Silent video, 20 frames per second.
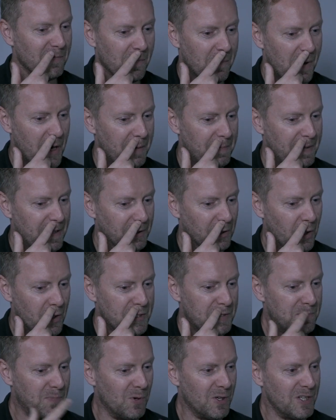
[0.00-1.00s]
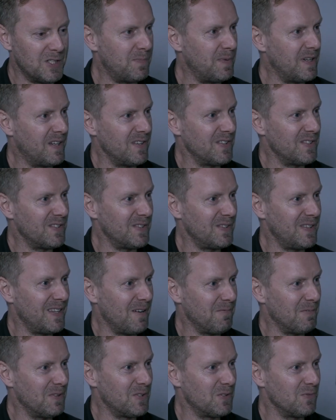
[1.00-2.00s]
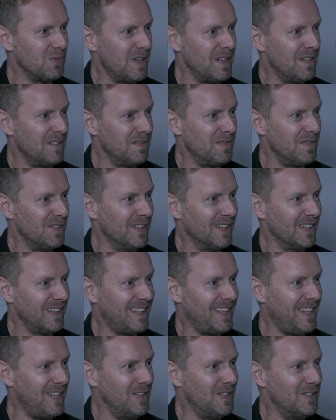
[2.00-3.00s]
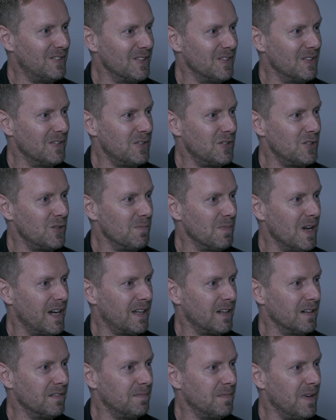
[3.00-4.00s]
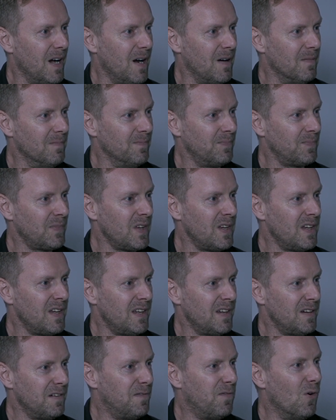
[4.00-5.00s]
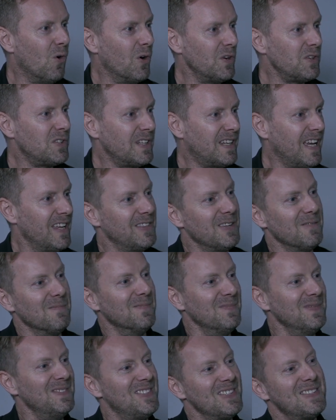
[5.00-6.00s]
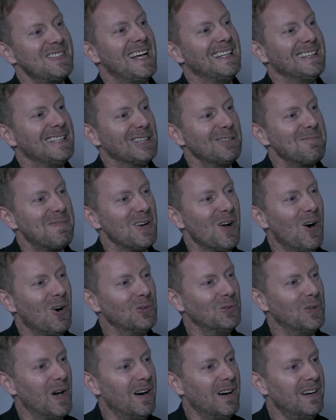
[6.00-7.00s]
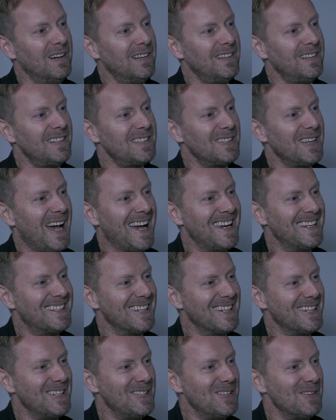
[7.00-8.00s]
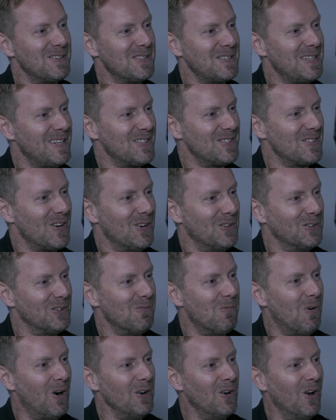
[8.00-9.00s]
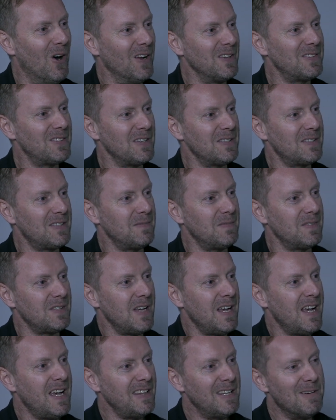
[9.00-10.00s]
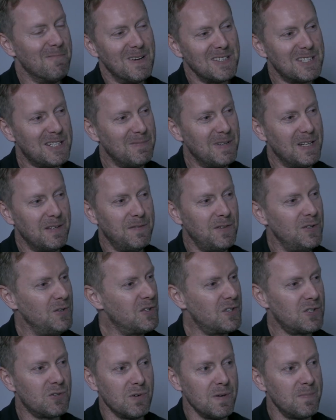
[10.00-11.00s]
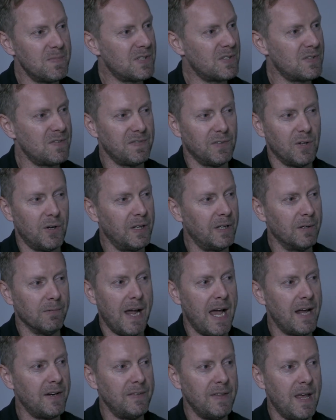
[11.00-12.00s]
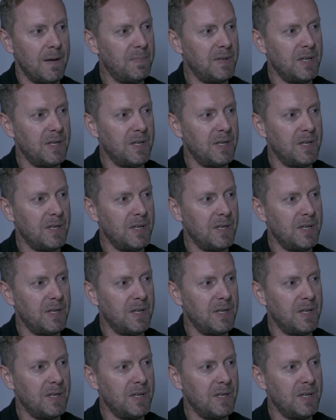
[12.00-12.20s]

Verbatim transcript: reminded me of Lost Boys because that was written for kids and Schumacher. Um, fought to get them just that little bit older, mm. to 18 years, years old or whatnot. Mm. So mm. there must have been a few scripts floating around in that